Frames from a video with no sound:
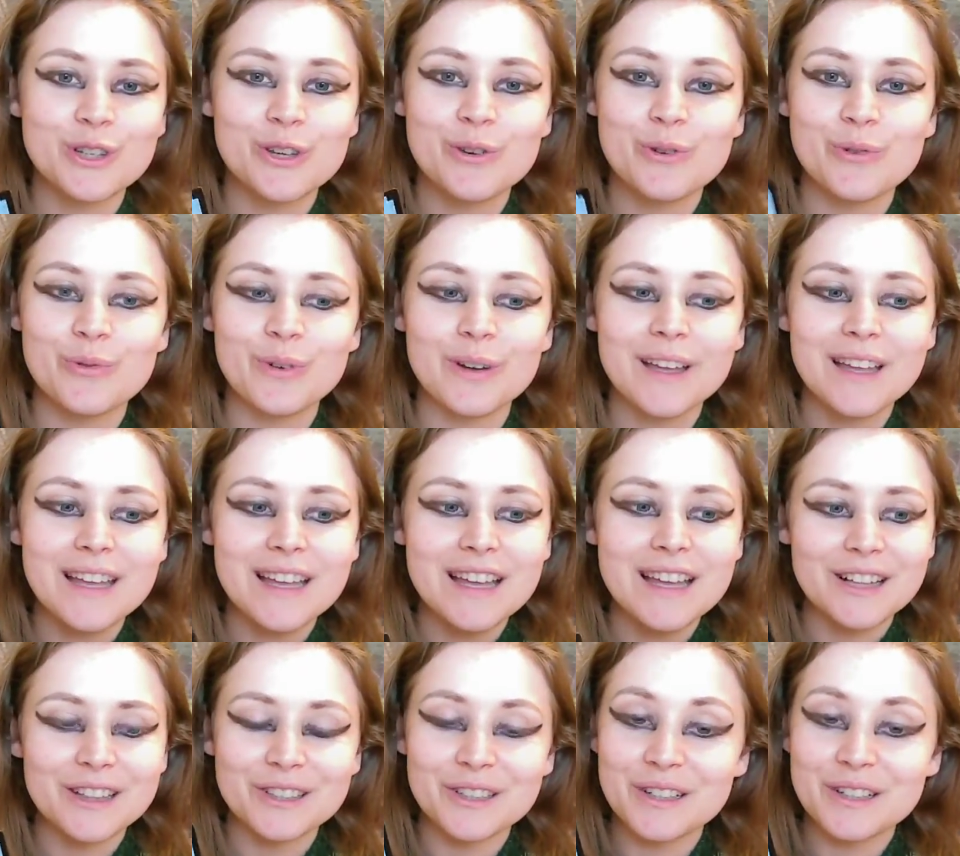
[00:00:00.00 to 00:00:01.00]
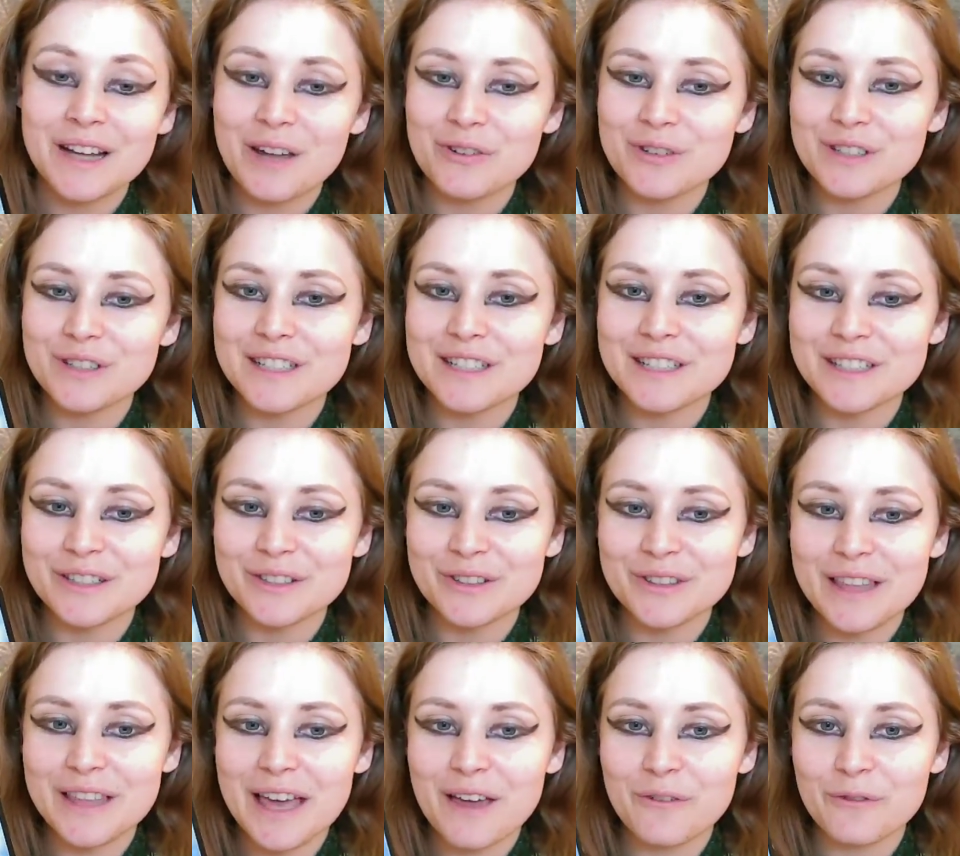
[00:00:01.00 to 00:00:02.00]
to learn how to discern
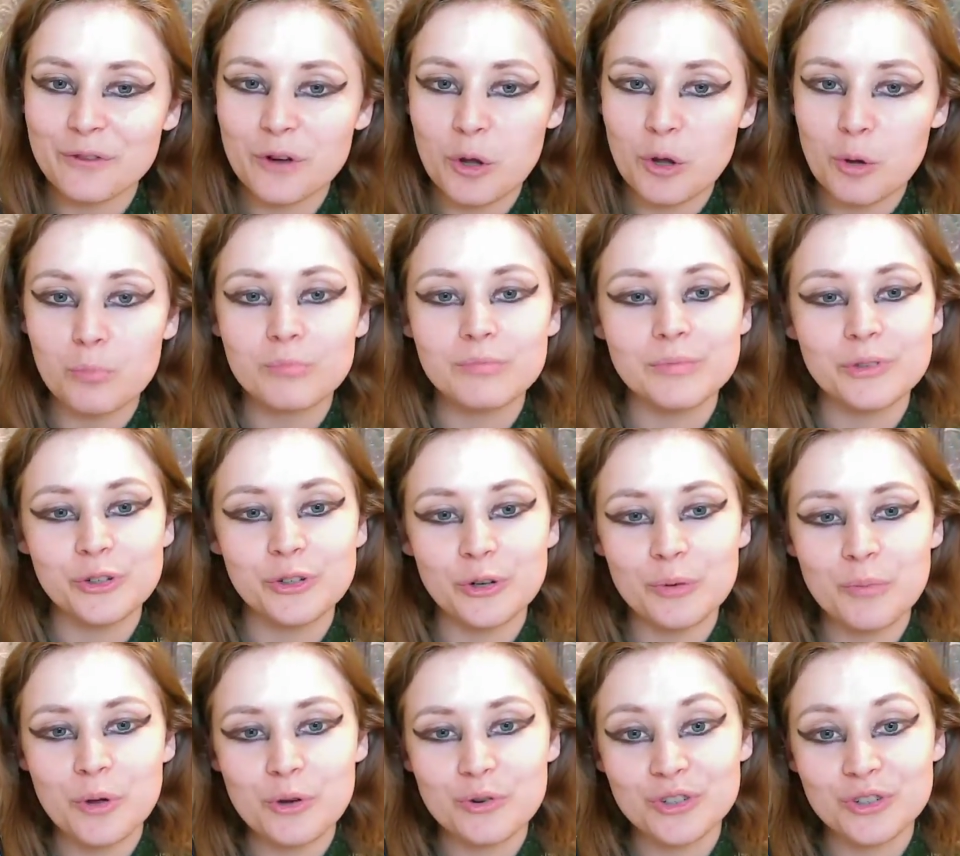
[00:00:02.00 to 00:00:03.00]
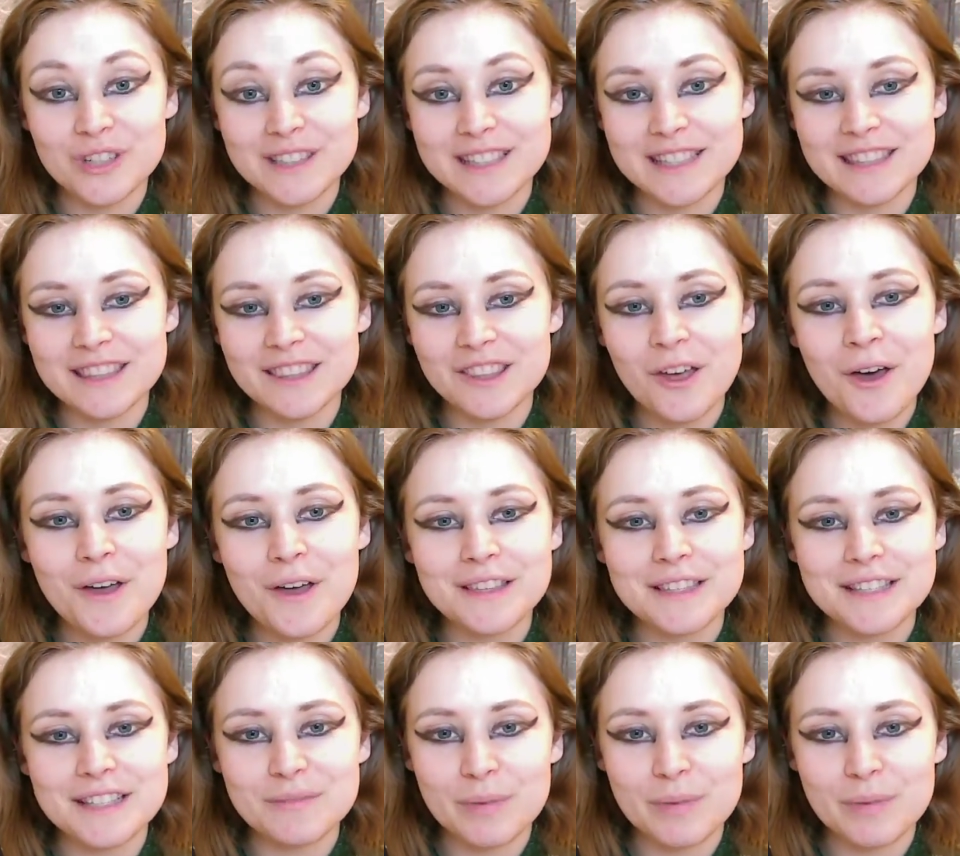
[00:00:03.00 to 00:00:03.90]
that from your emotions and thoughts,